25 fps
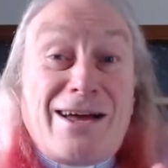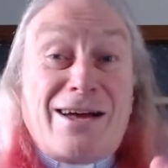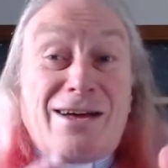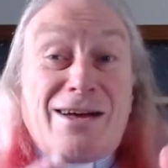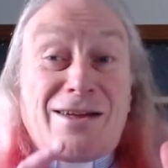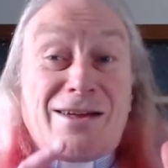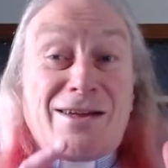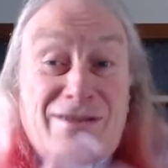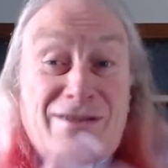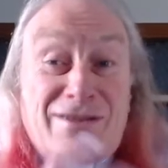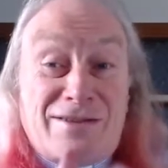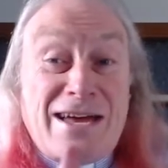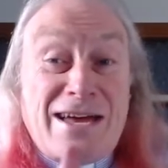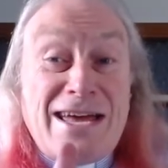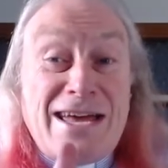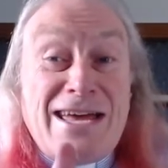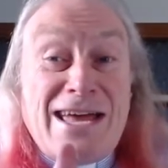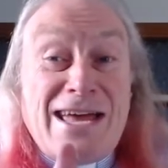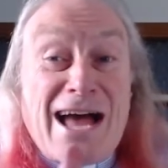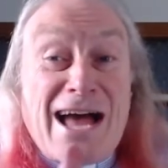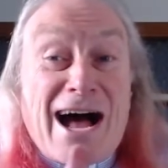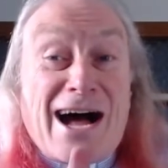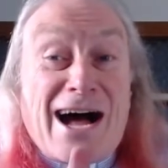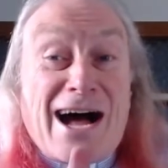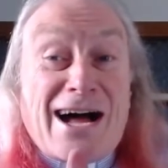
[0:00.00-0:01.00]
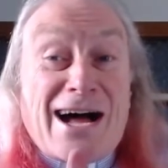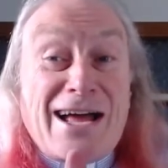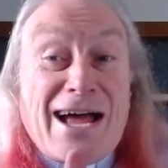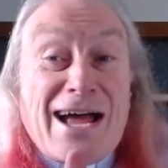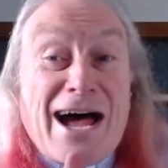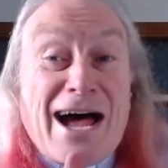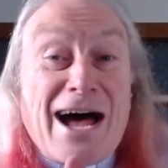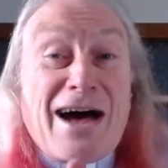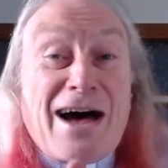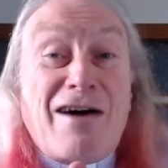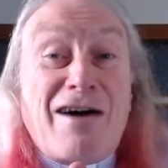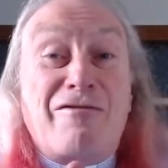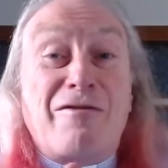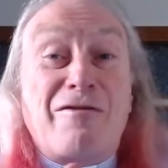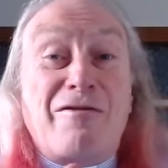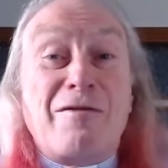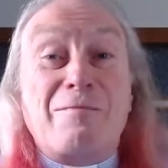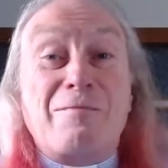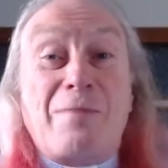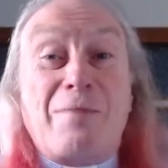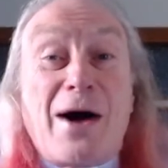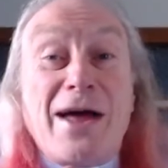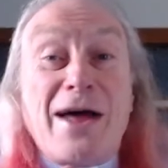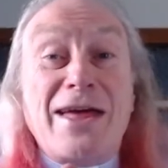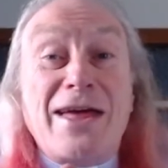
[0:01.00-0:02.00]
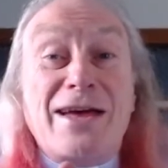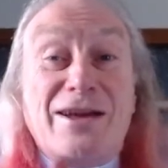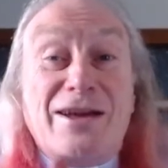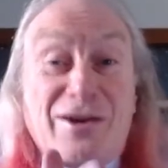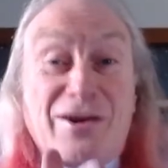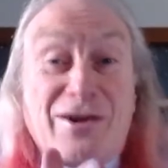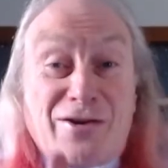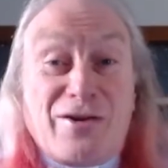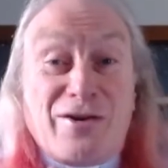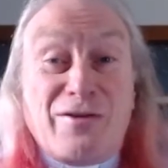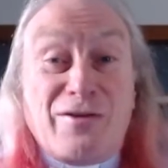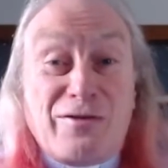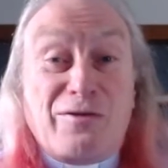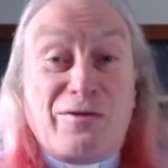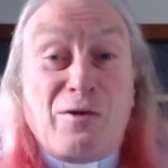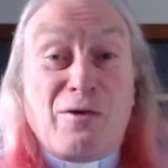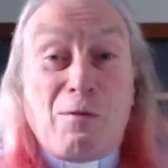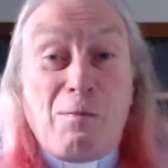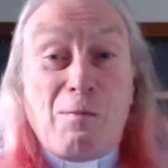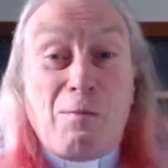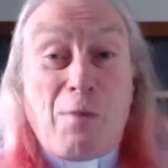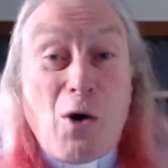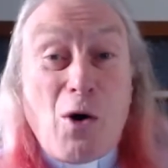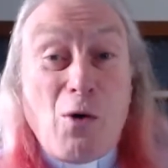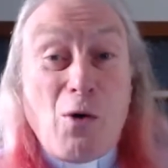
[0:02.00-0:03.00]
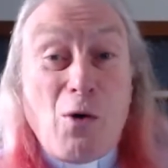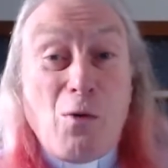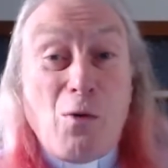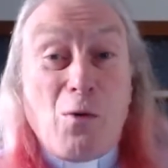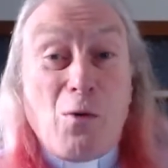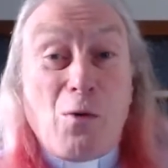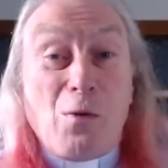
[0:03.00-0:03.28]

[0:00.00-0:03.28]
Today I have my crystal ball.